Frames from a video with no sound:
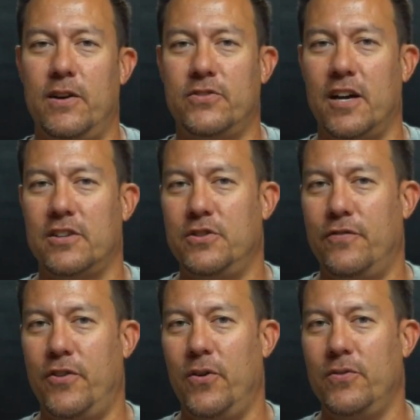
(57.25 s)
I was talking to
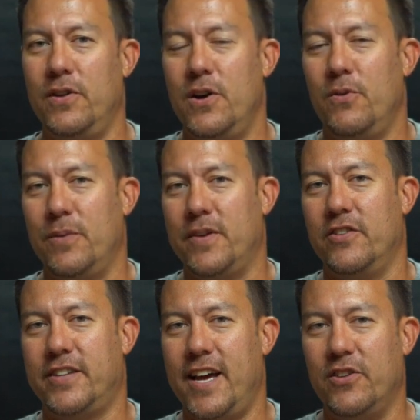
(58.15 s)
the phone with him the
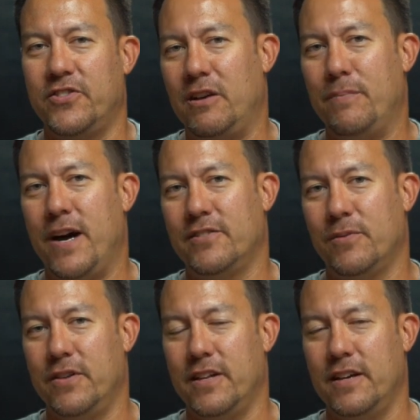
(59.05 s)
other day. He was telling me about
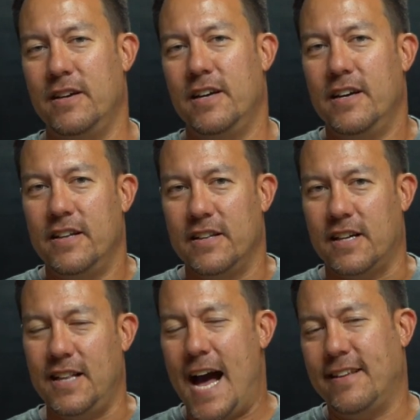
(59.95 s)
some of the
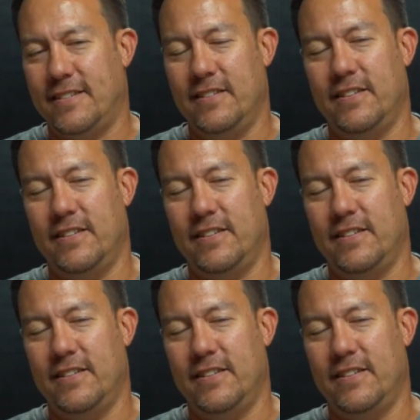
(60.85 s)
classes.